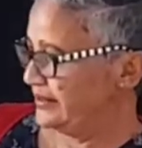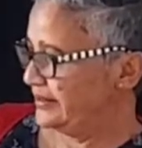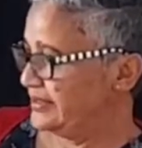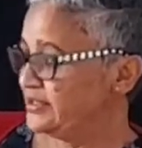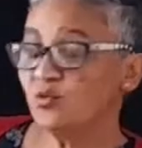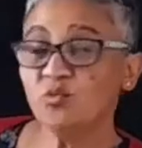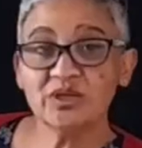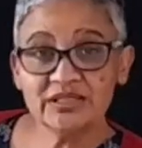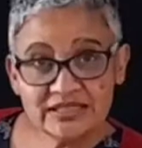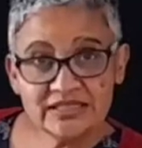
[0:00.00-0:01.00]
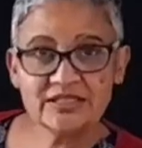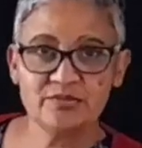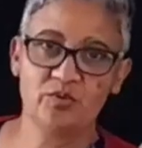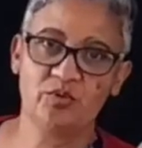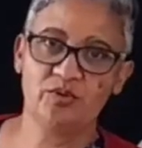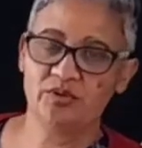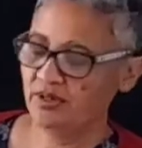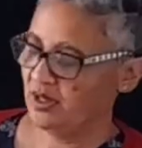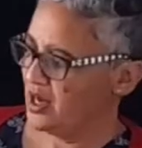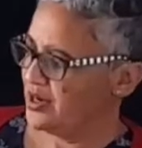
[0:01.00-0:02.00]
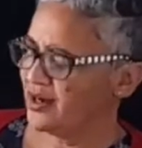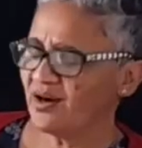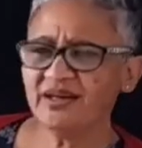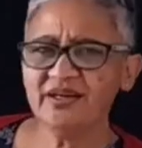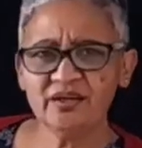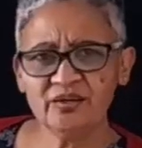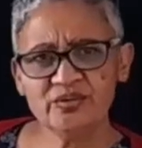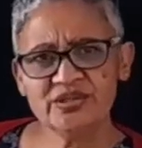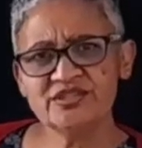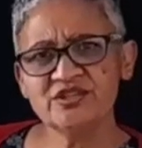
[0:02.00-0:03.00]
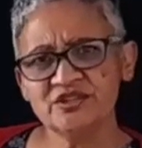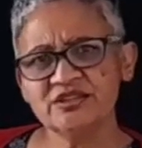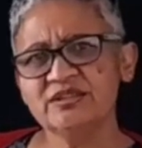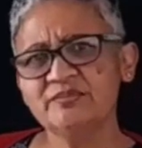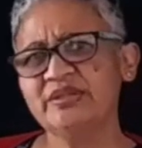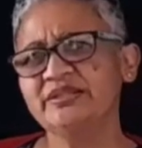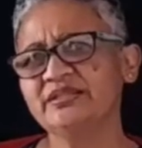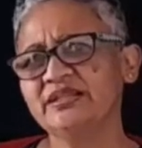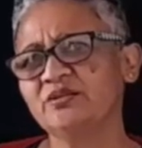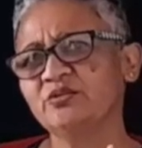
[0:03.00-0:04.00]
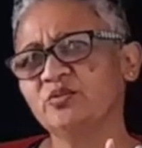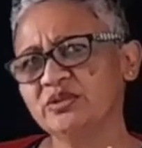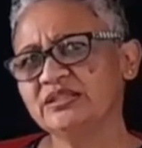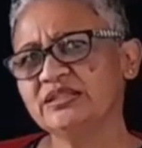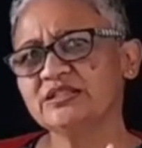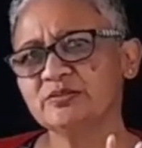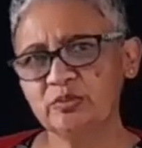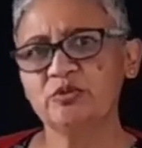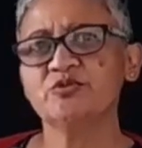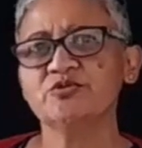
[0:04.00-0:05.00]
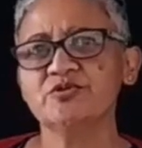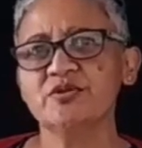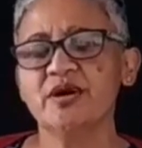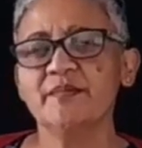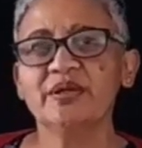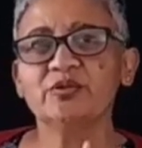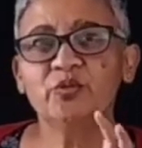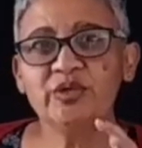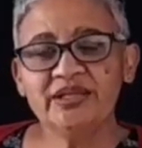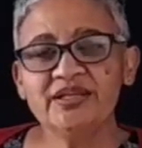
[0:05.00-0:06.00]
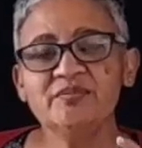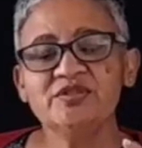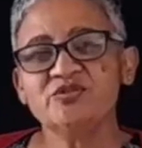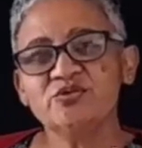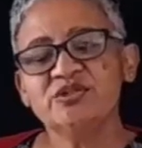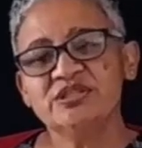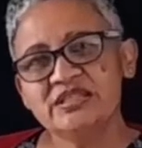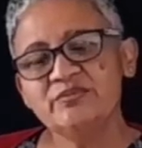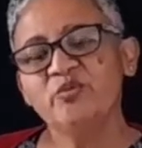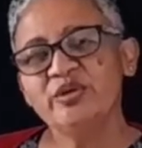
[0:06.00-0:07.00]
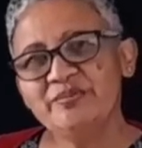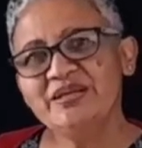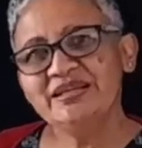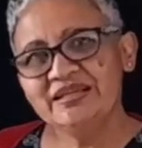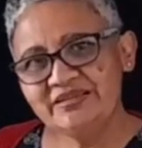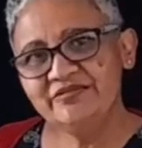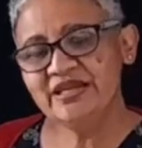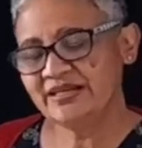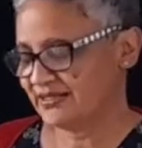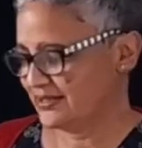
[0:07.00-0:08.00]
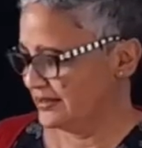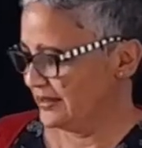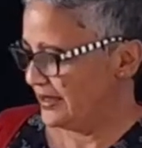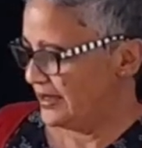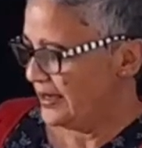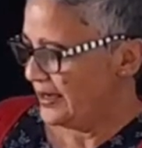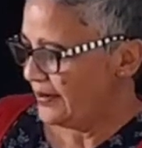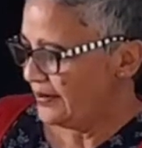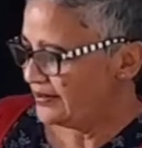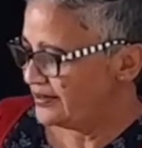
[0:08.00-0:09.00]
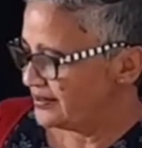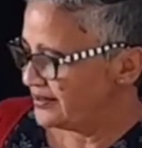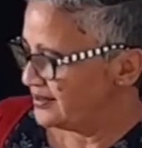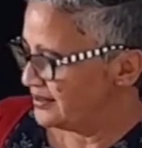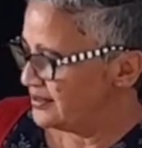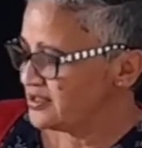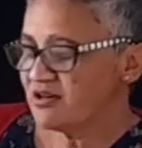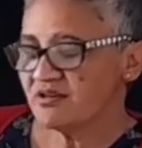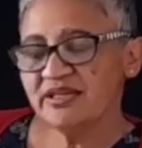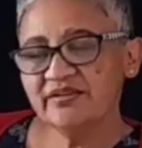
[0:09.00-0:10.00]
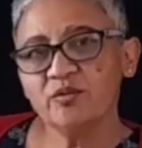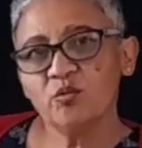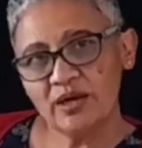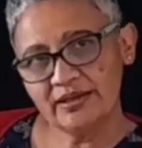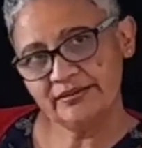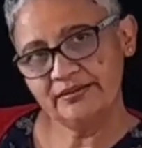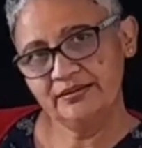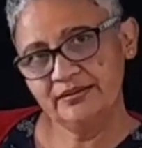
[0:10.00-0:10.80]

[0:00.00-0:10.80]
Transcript: is a wordless book. Now I know there's a lot of debate around wordless books, but we, the Bazoo team, we believe that the learners on level 1,